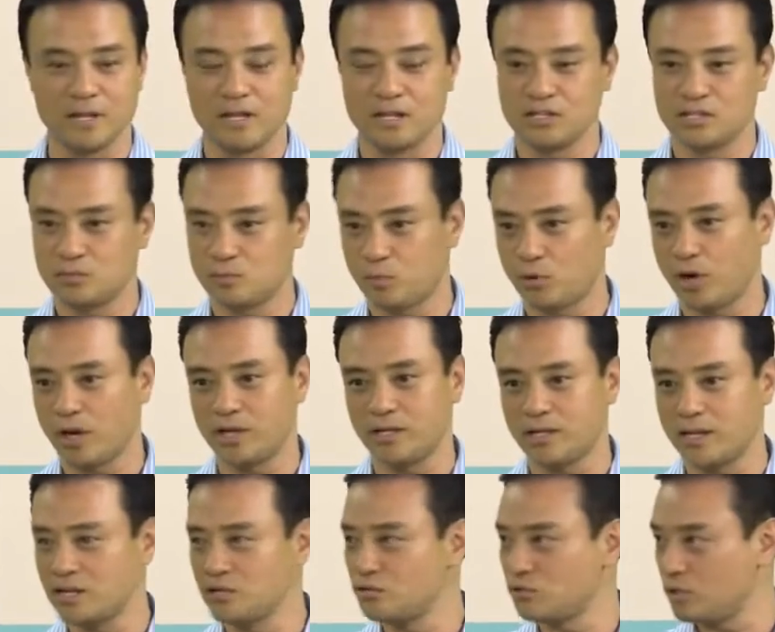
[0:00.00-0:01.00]
sprain
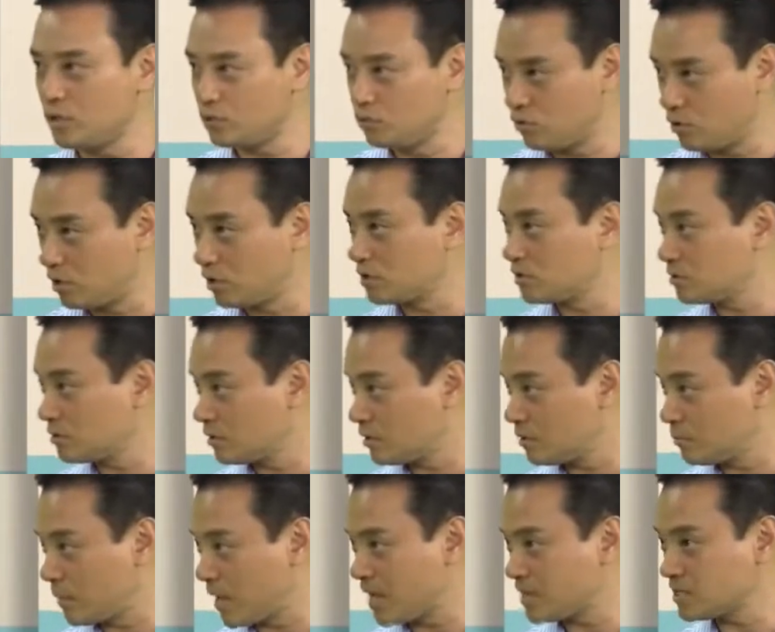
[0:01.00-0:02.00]
injury during
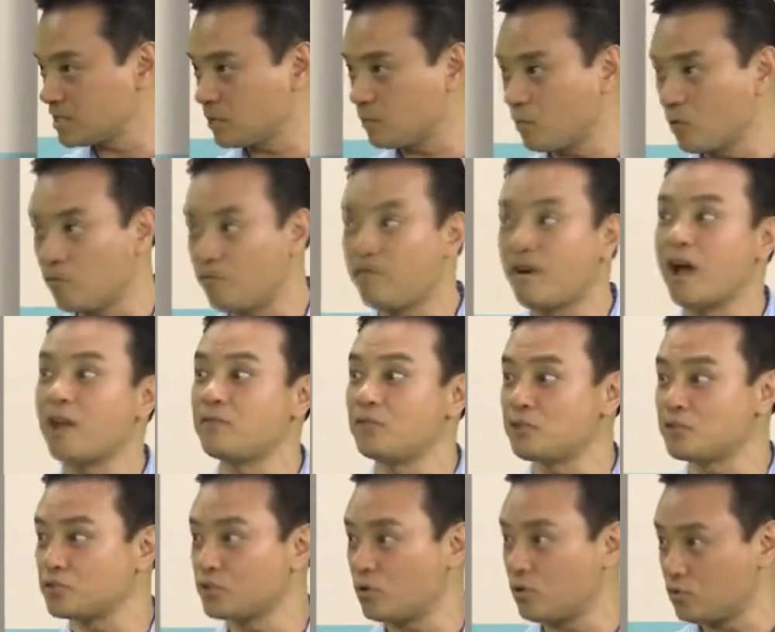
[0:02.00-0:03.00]
basketball 5
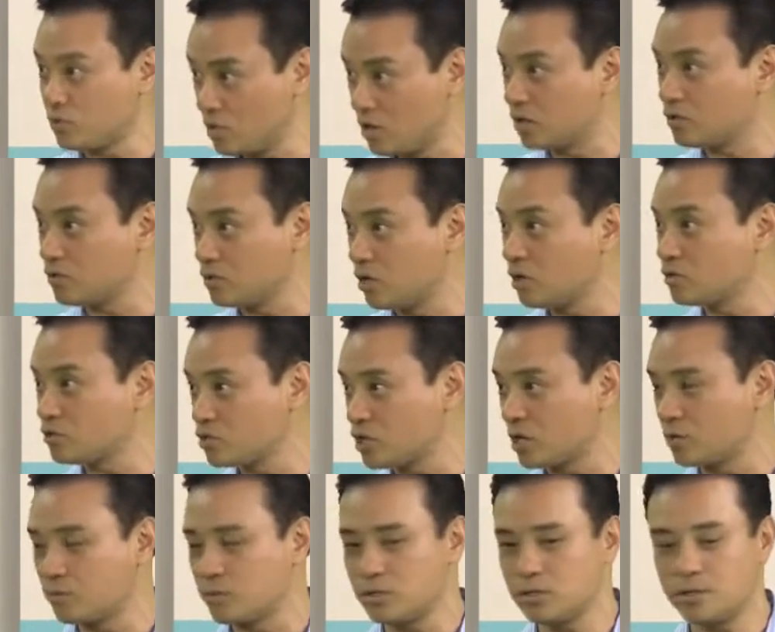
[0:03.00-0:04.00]
years ago, young
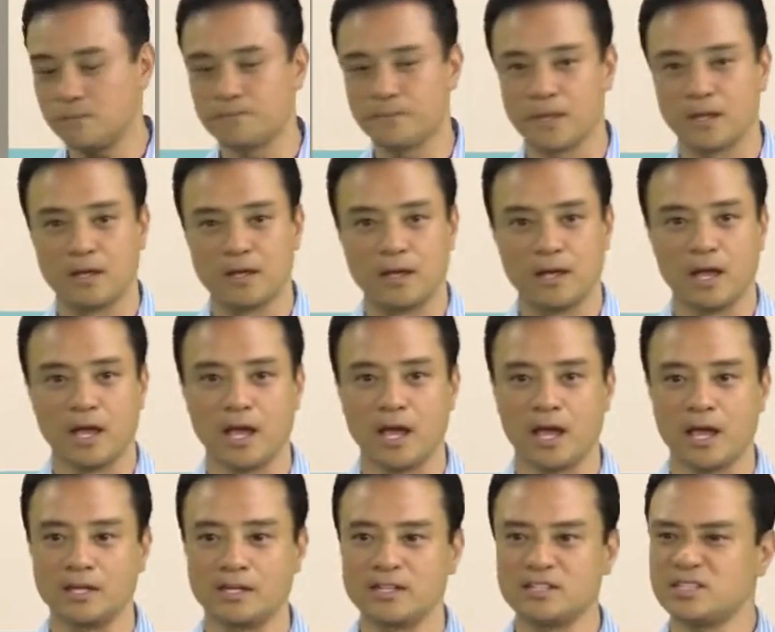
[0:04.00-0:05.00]
gentleman,
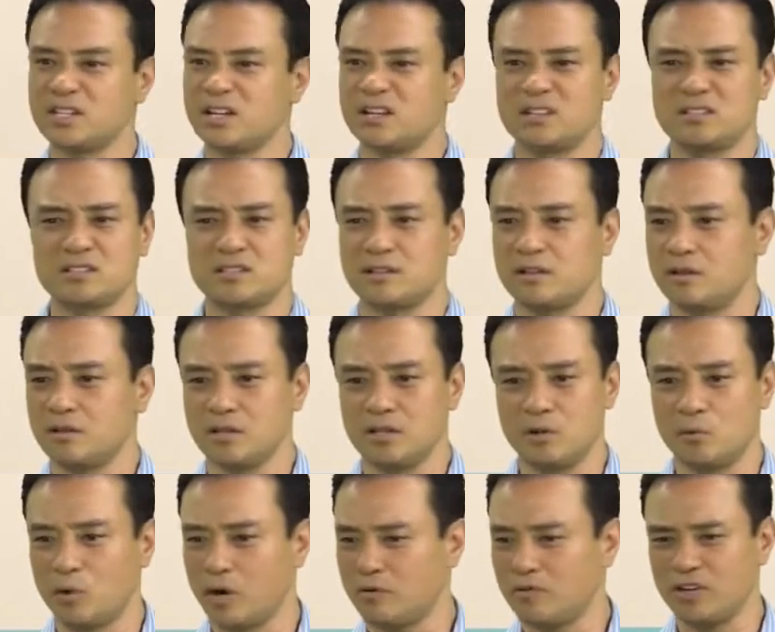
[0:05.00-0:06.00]
and he said
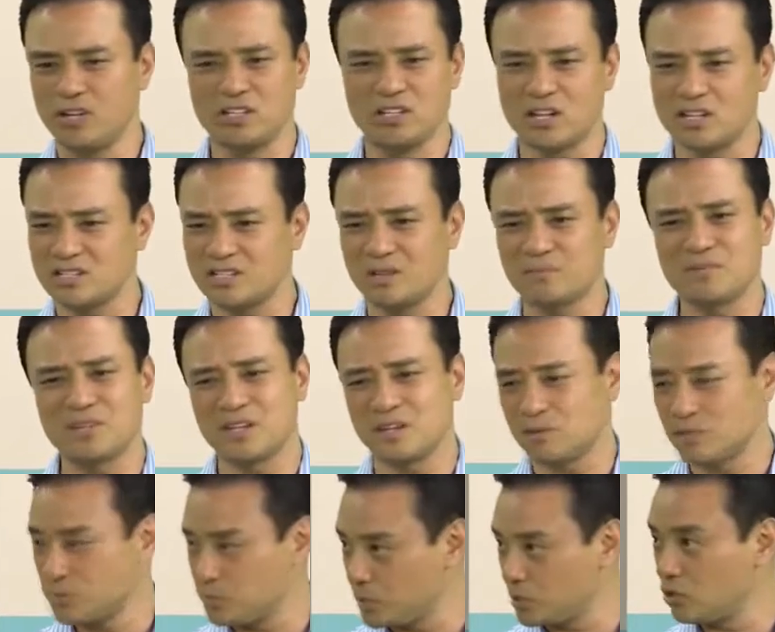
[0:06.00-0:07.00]
whenever he does the same thing,
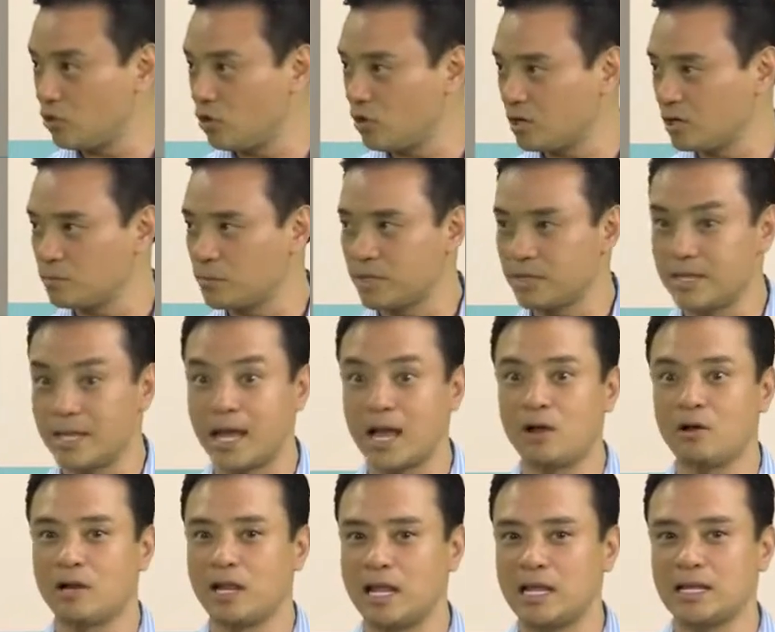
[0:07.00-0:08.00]
it's been hurting, but now
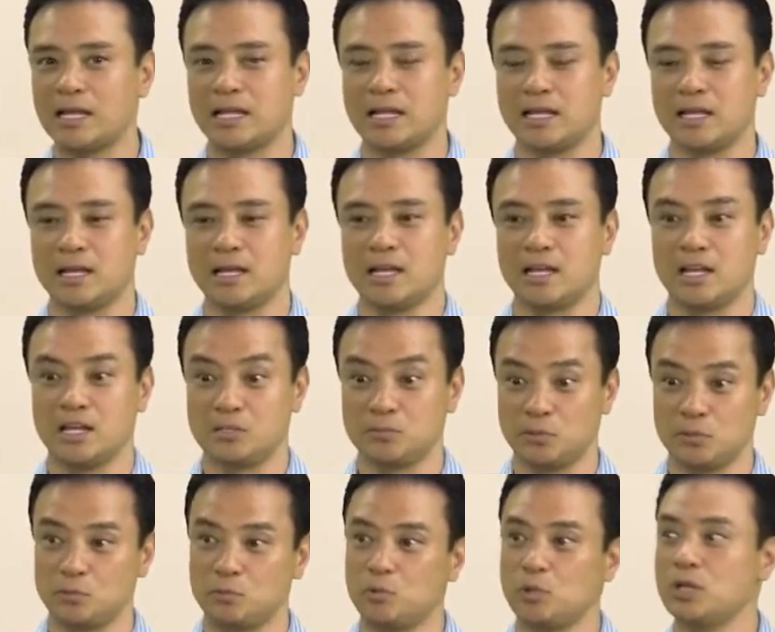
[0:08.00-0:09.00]
lately it's
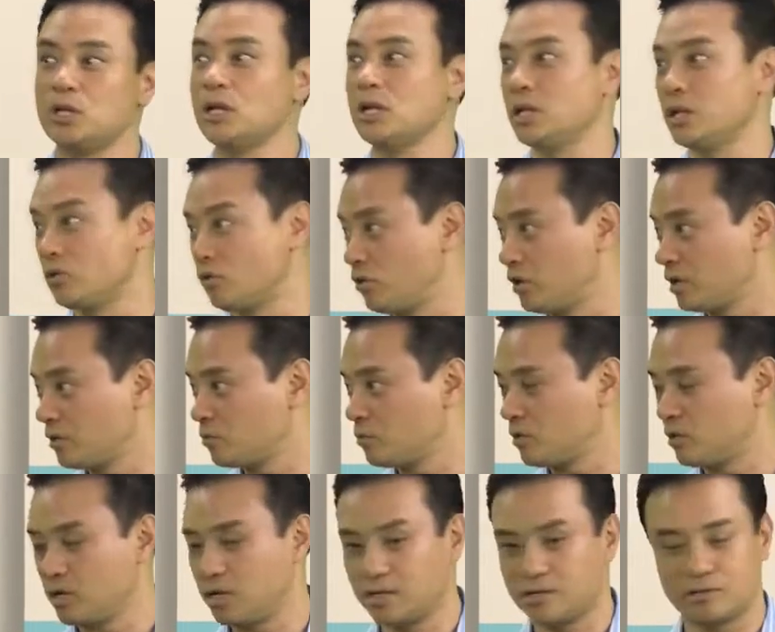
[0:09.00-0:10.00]
been really hurting, where
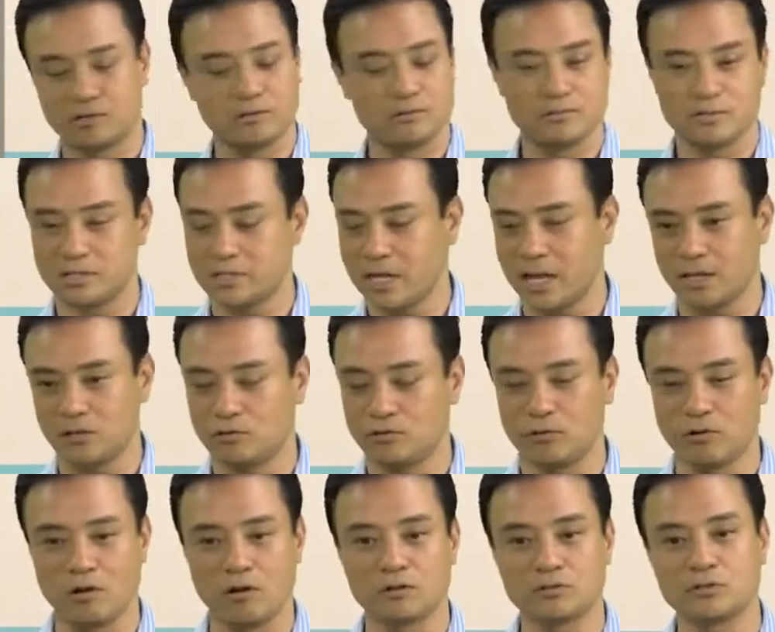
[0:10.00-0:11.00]
he couldn't stand too
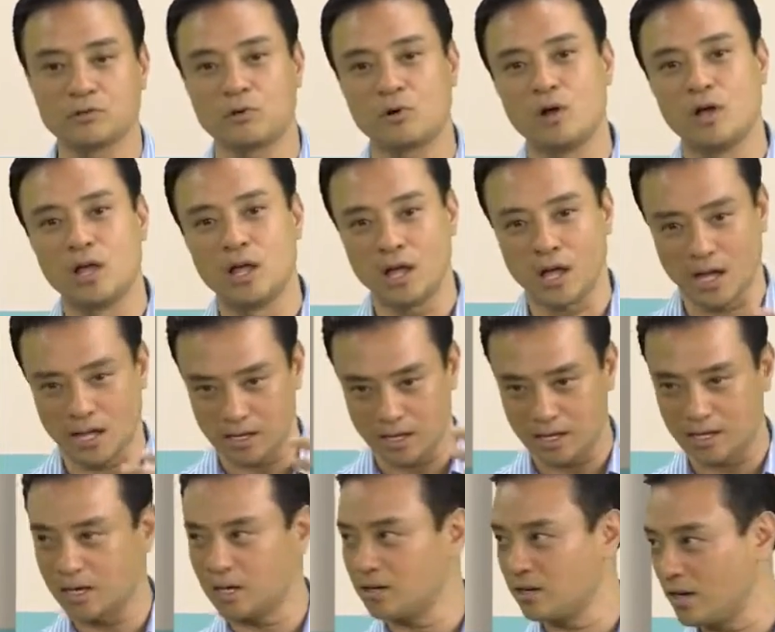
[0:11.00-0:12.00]
long. So I
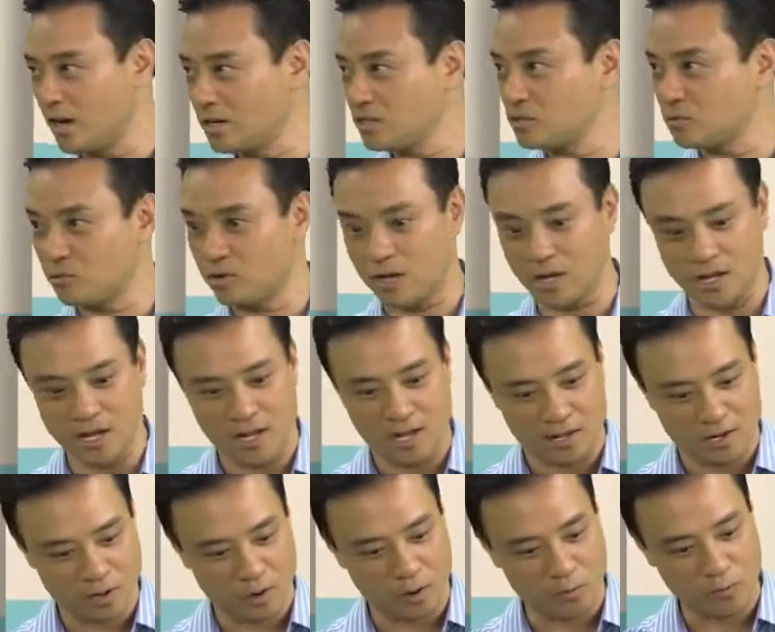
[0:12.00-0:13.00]
got an x-ray,
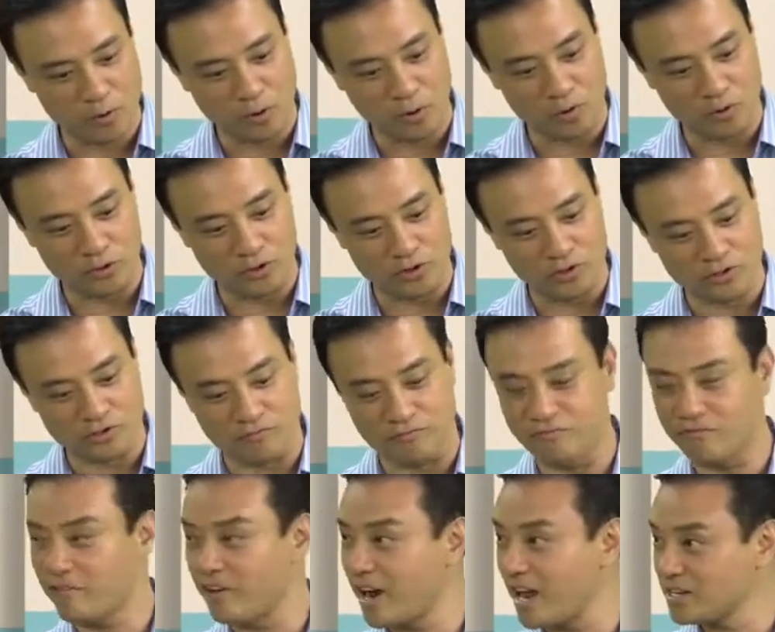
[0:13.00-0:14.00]
lo and behold, there's a
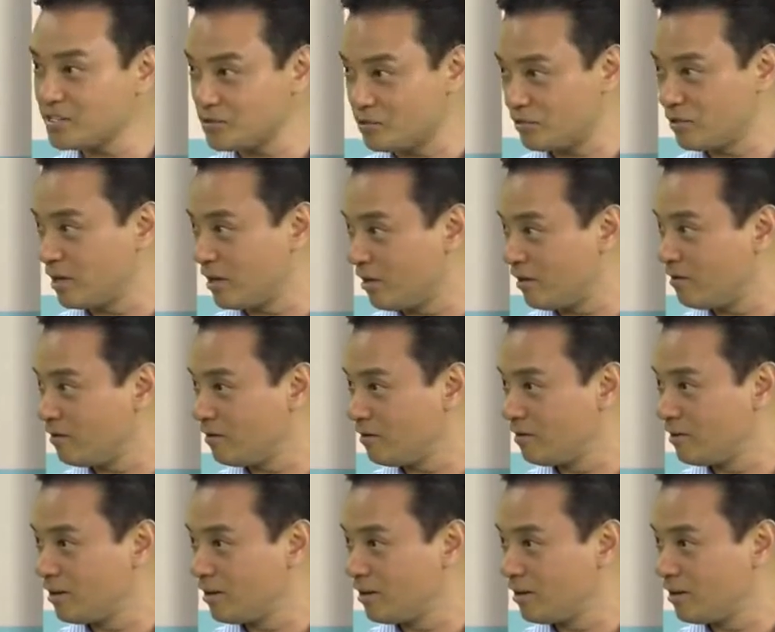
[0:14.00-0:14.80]
fracture there